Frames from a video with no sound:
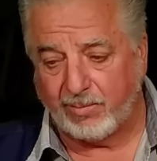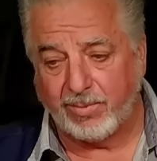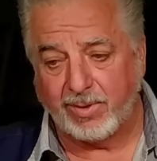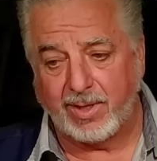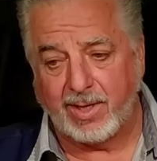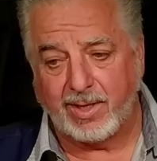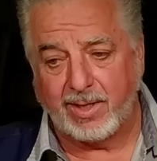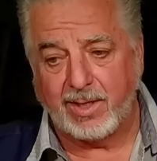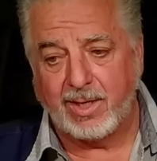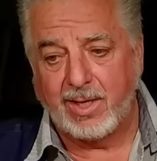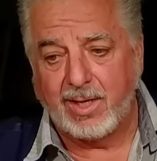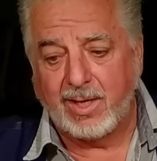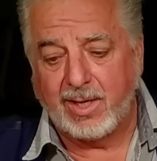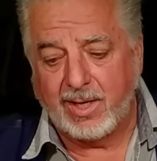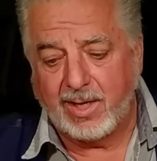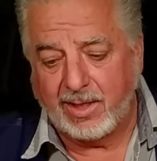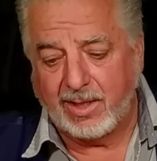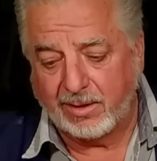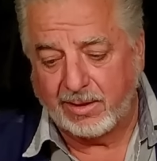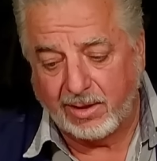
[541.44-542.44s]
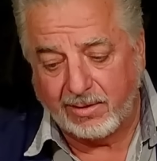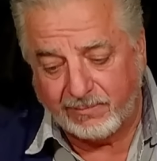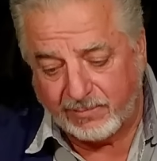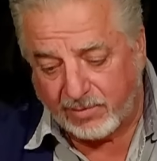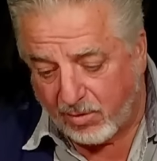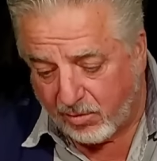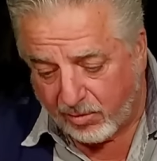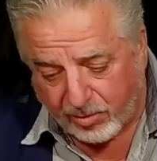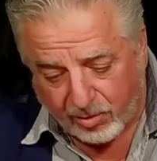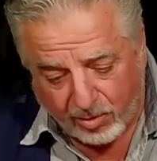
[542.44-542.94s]
me, but I love
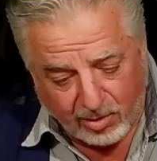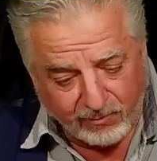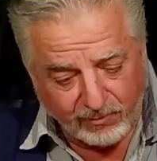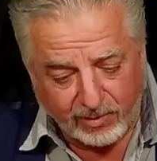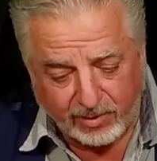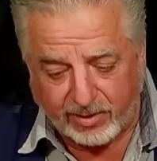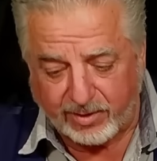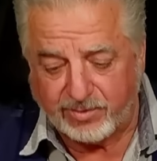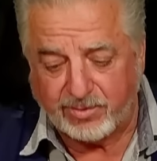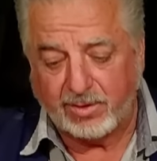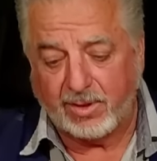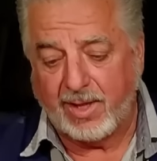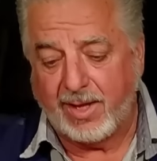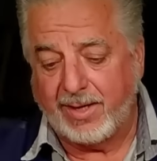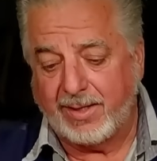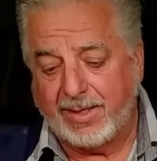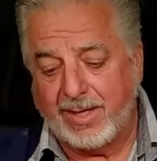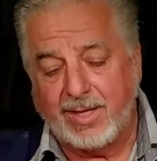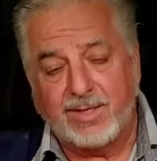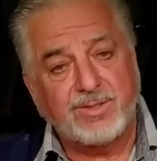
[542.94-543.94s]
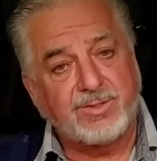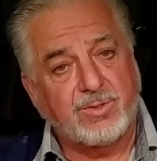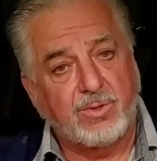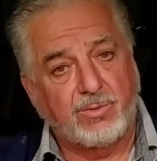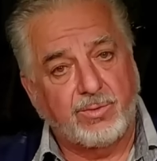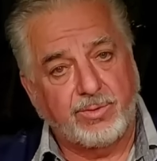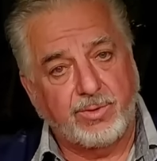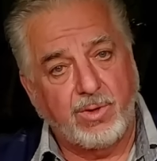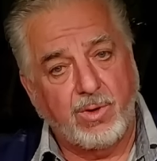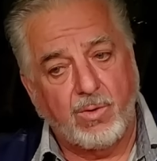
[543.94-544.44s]
going over because a lot of guys
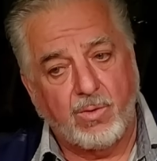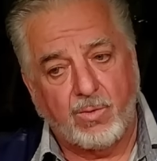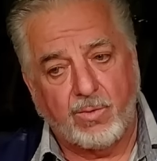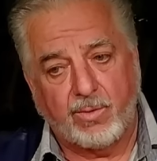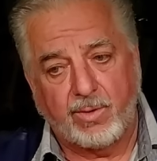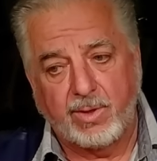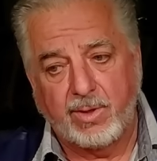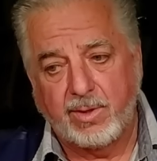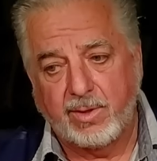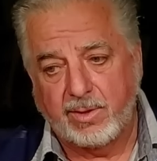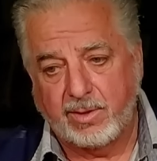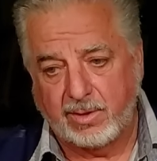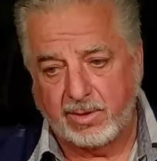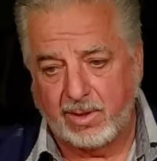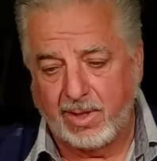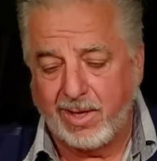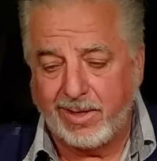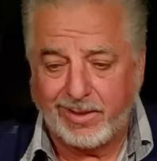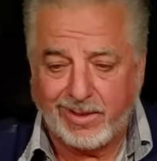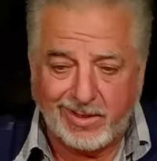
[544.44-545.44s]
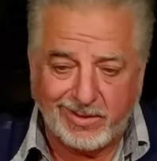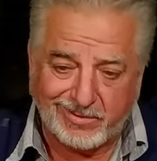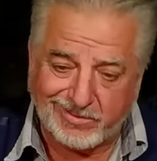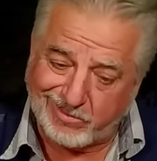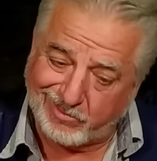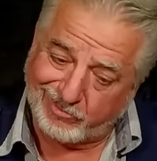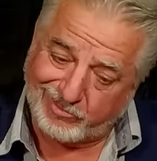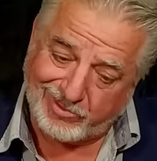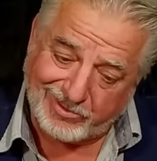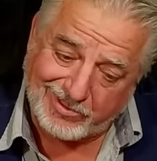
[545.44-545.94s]
don't know. A lot of
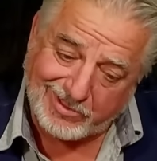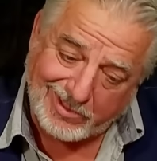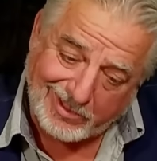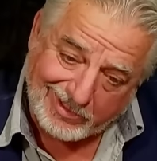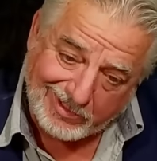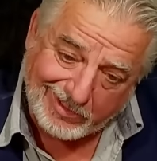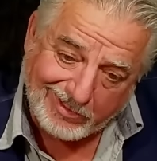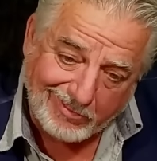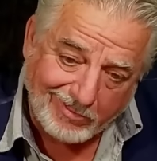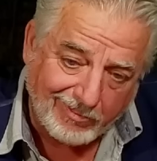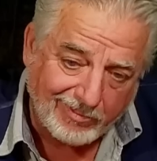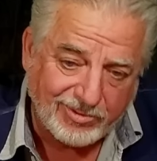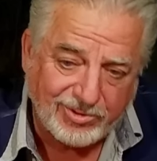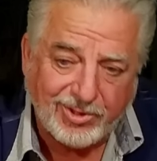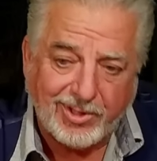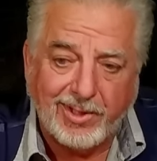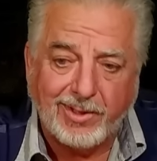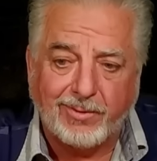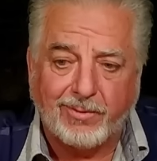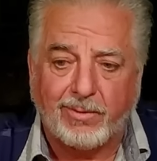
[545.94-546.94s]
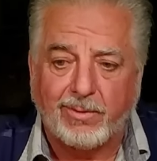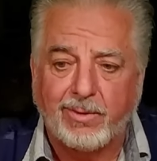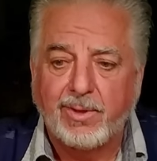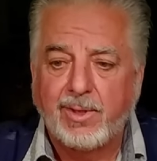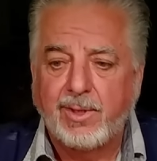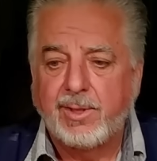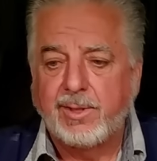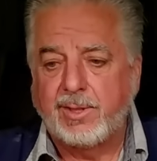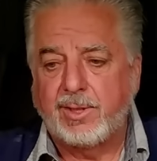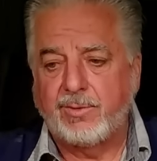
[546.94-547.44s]
guys are just getting in our channel
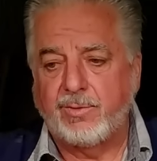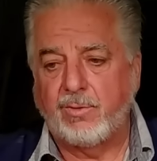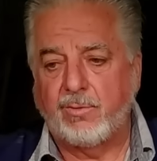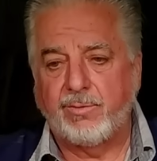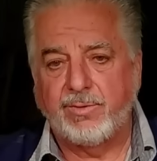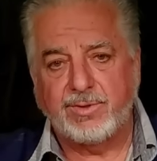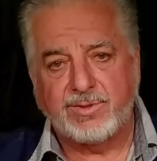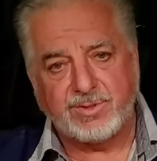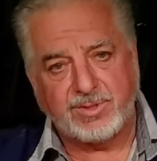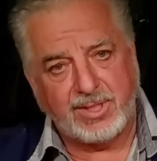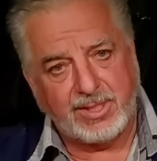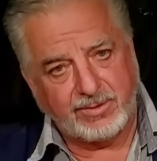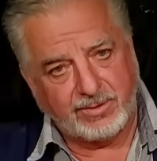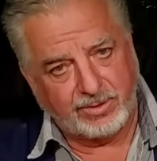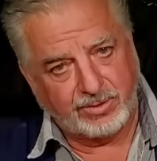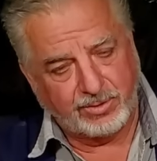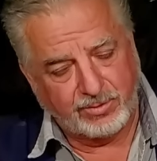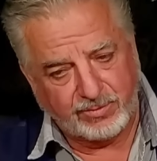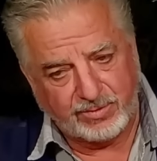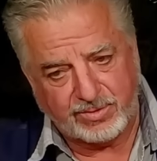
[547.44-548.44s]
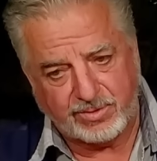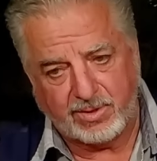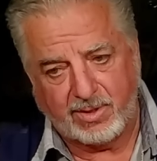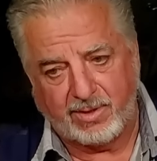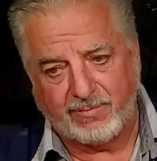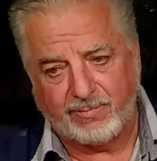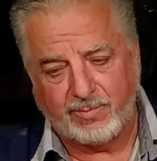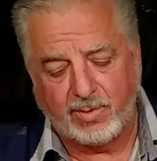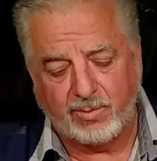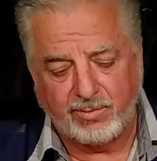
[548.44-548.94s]
and they're only seeing the new
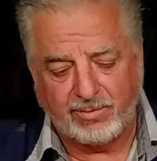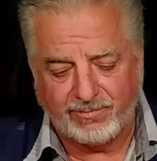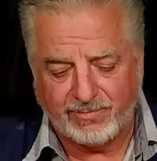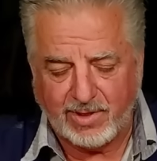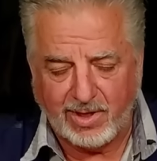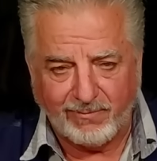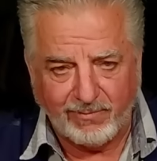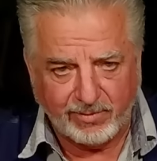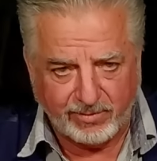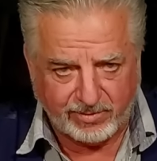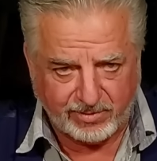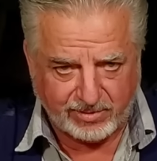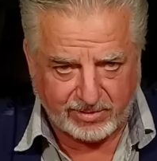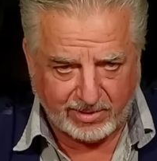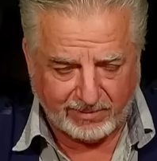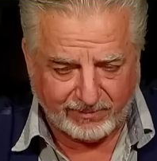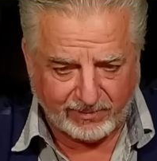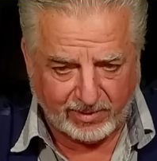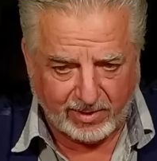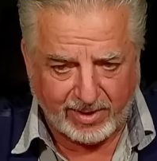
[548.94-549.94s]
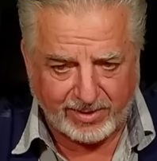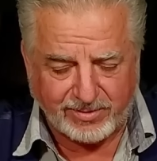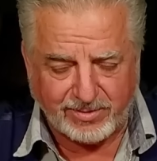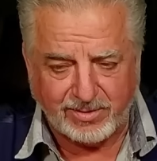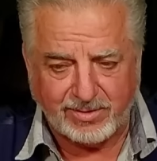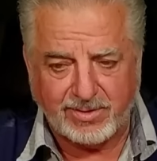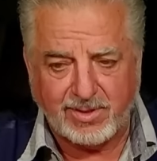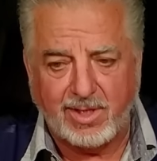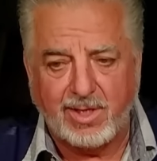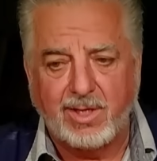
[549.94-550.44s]
stuff, but we've covered this stuff
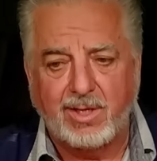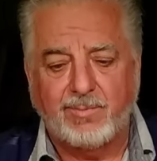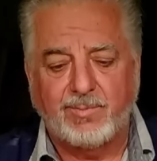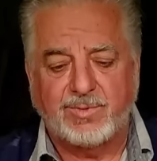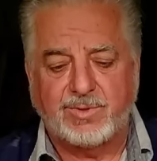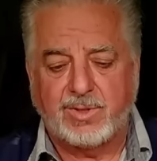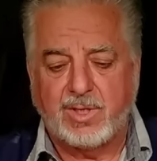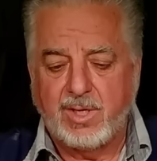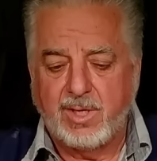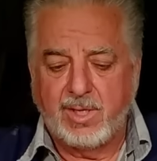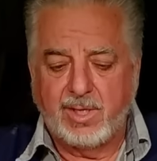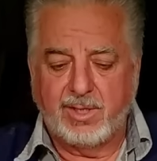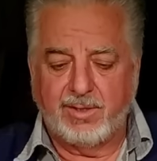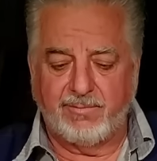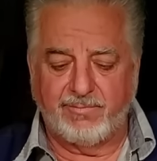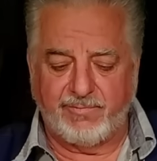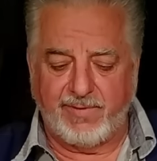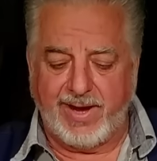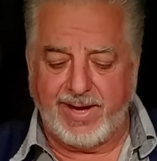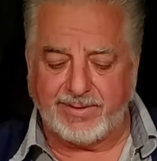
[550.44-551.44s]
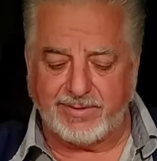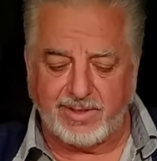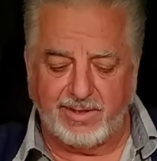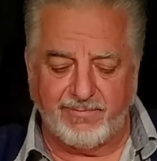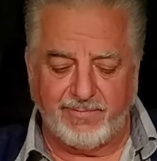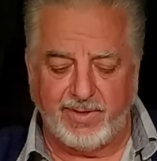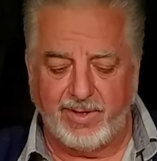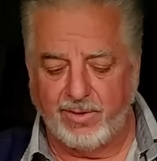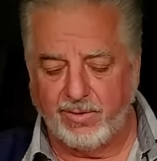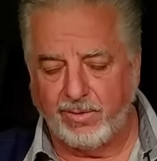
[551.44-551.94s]
lots of times. In fact,
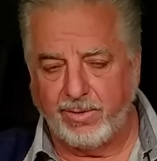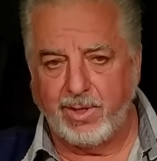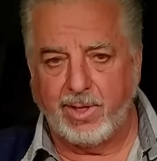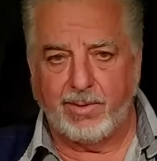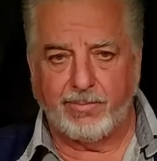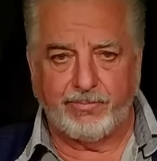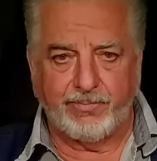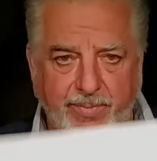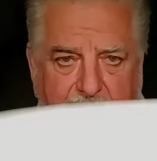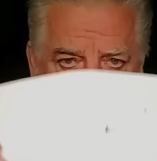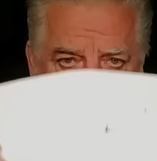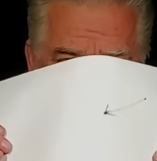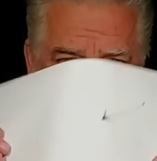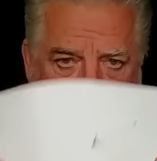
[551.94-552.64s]
I've held up